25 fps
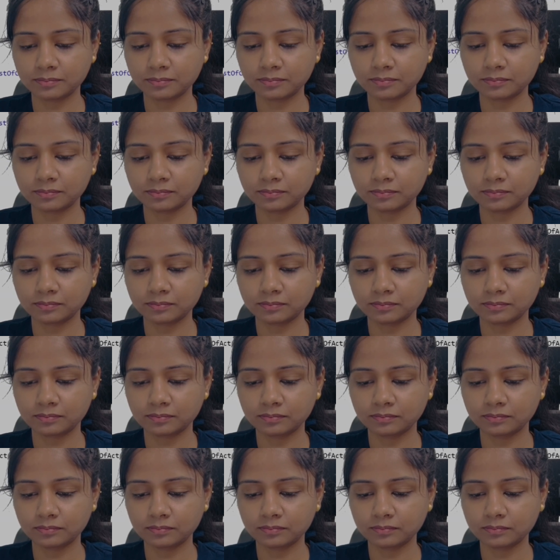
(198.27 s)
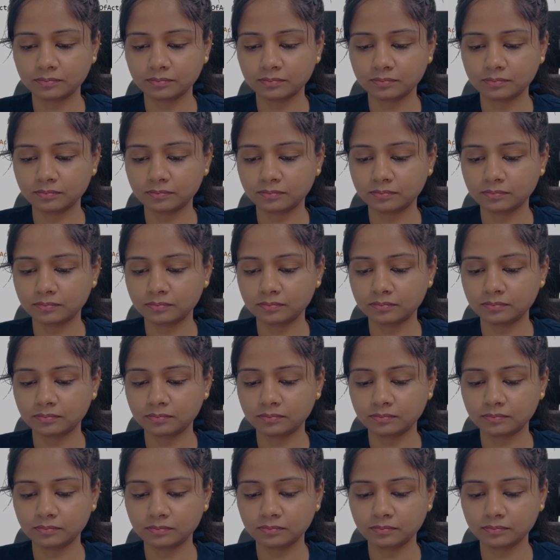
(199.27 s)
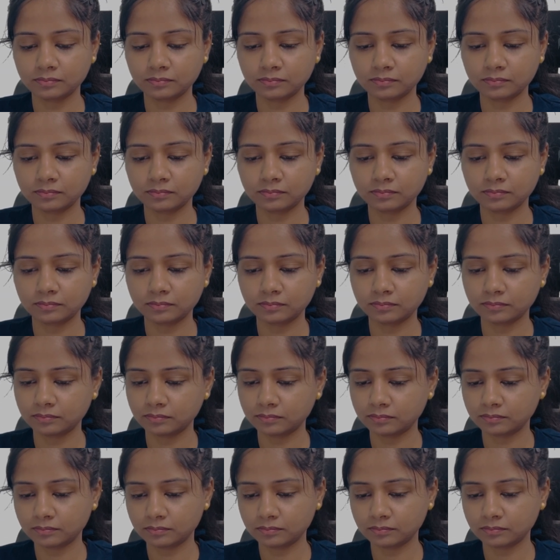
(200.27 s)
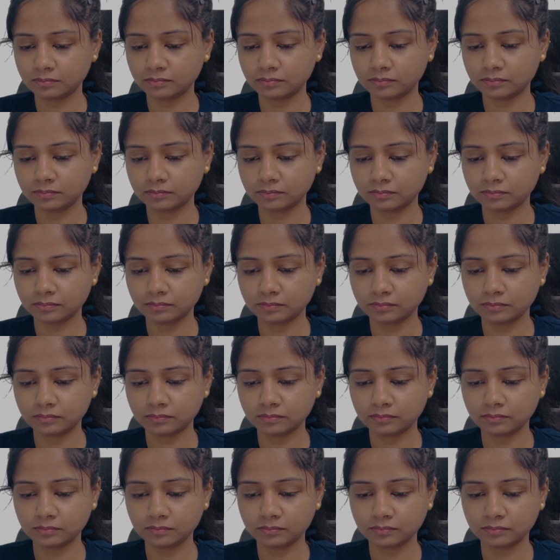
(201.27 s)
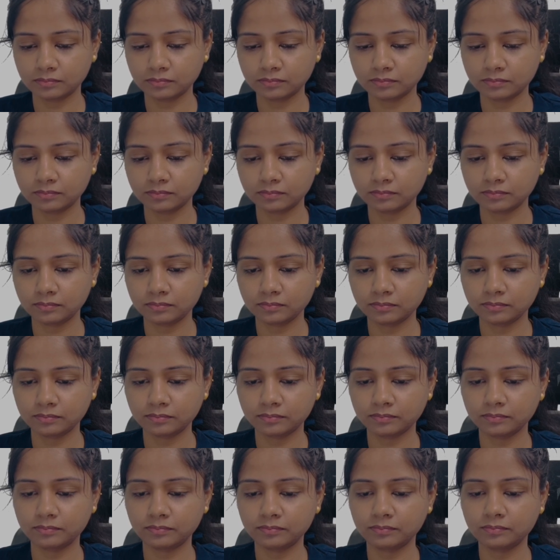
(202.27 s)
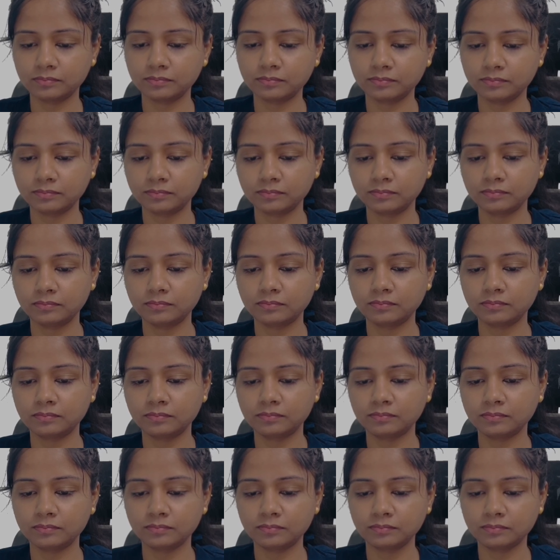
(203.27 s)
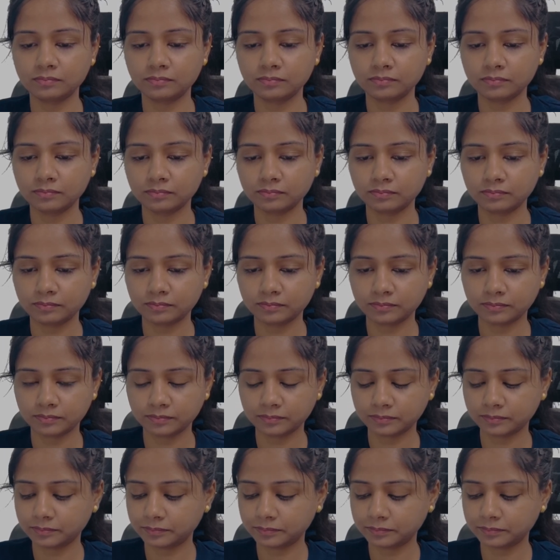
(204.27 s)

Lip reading: [no speech]